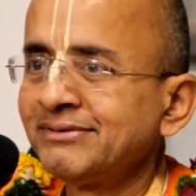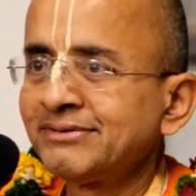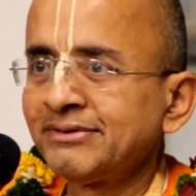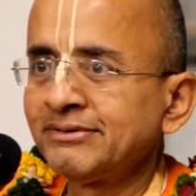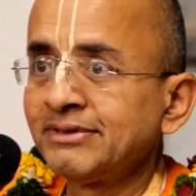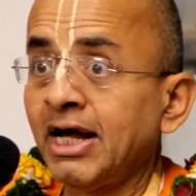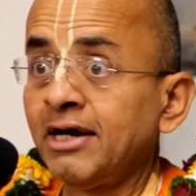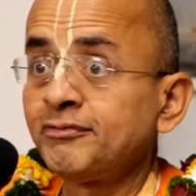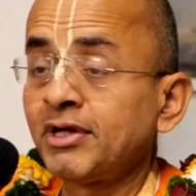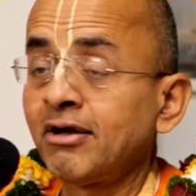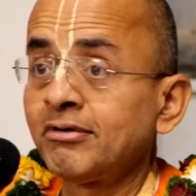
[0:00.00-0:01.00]
So
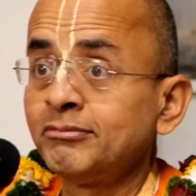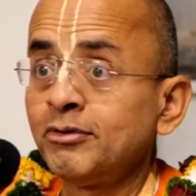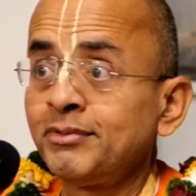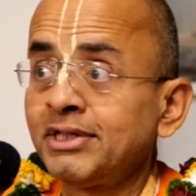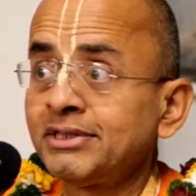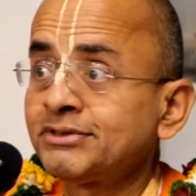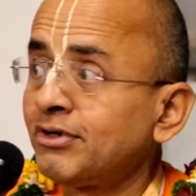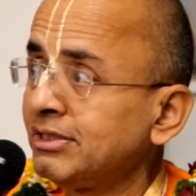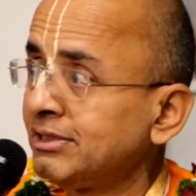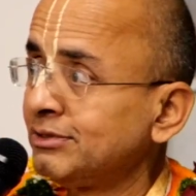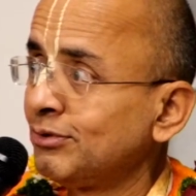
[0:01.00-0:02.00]
therefore our movement is
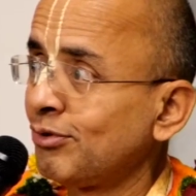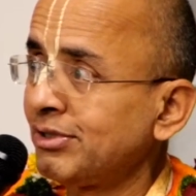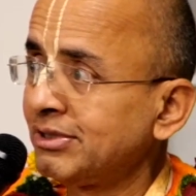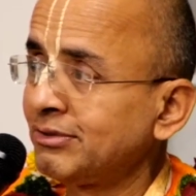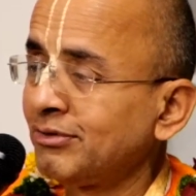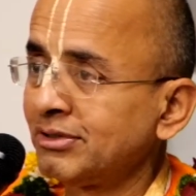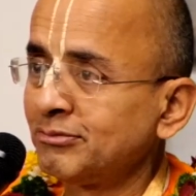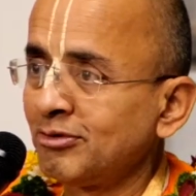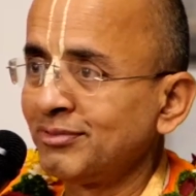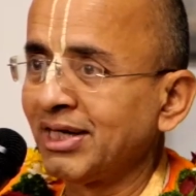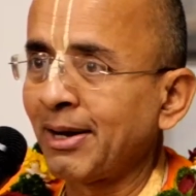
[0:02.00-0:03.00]
called the door-to-door
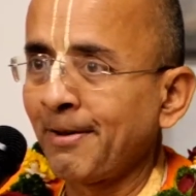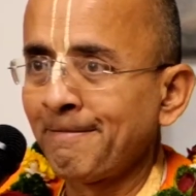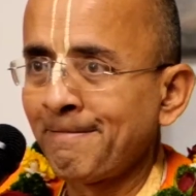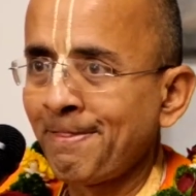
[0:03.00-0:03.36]
movement.